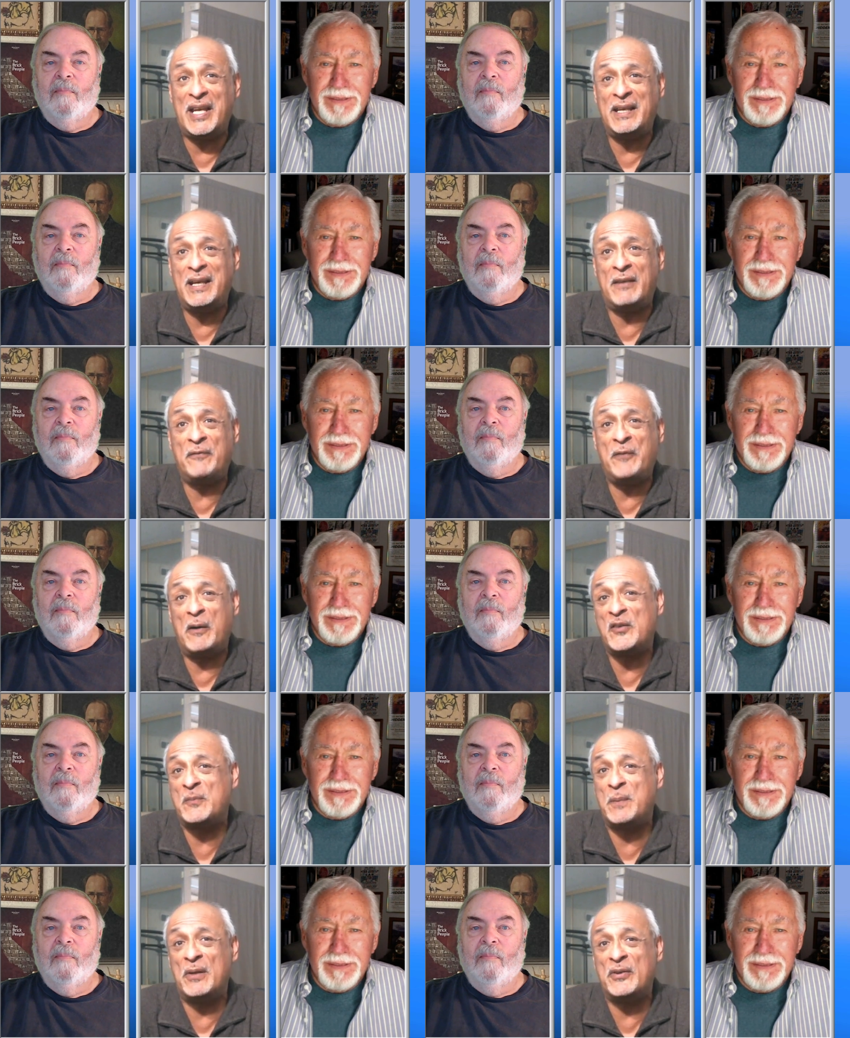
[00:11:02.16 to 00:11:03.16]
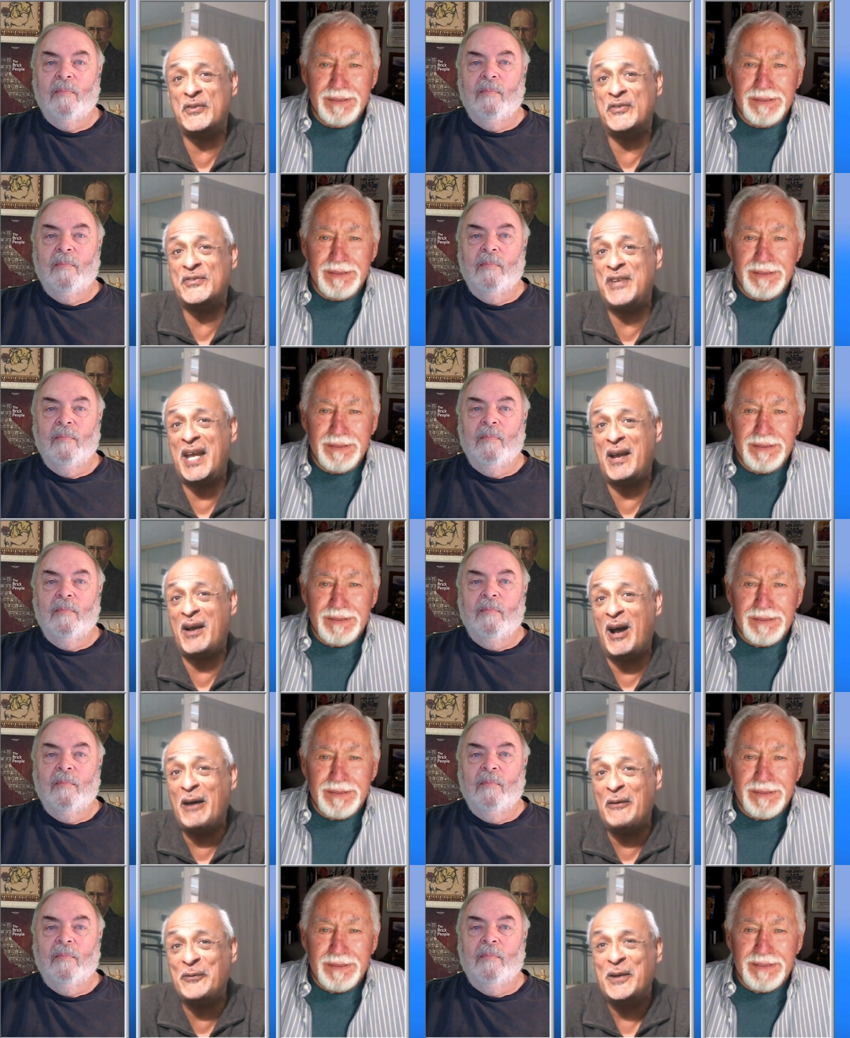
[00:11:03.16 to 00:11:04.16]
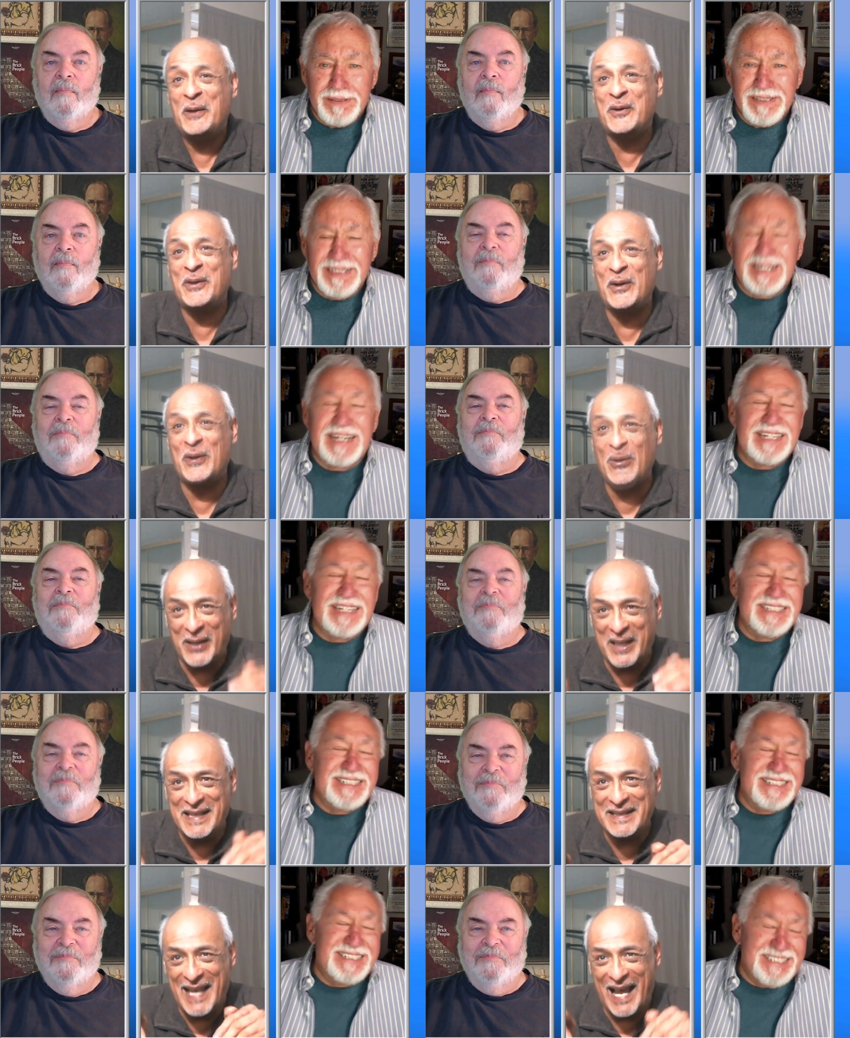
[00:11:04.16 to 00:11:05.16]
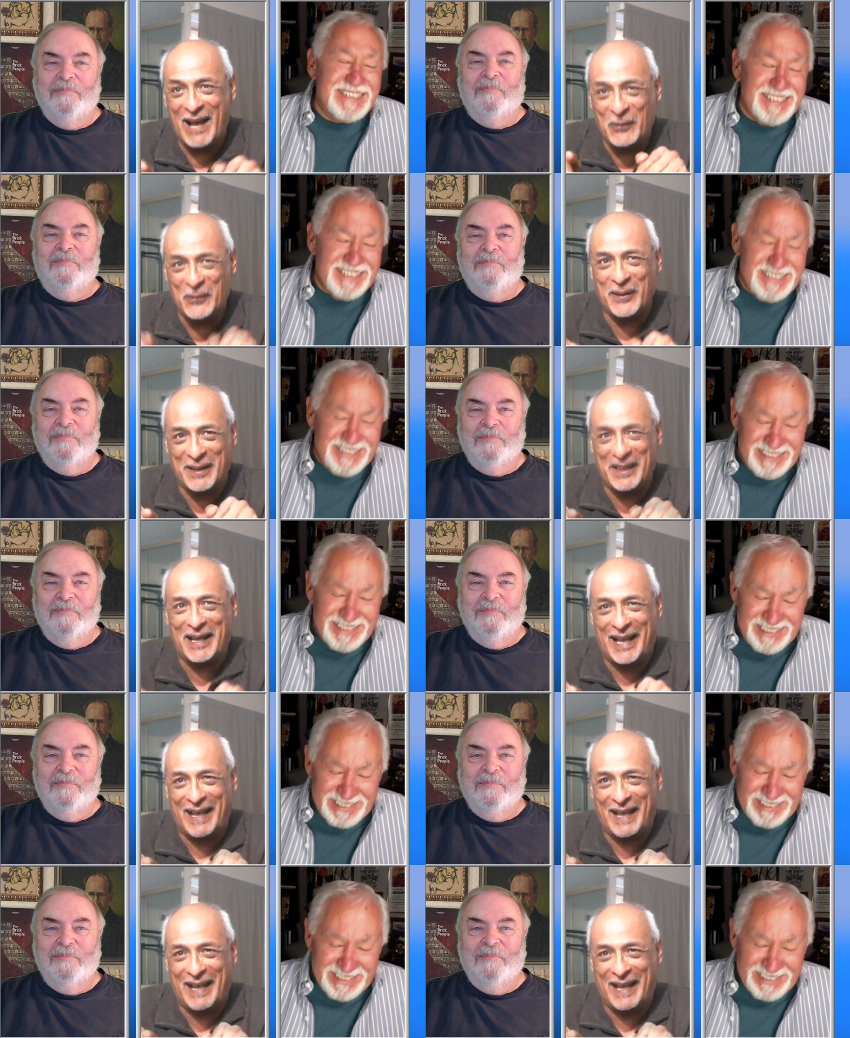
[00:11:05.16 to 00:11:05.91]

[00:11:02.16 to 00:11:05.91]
Speaker 1: scene in Ferris Bueller's Day Off where they're looking down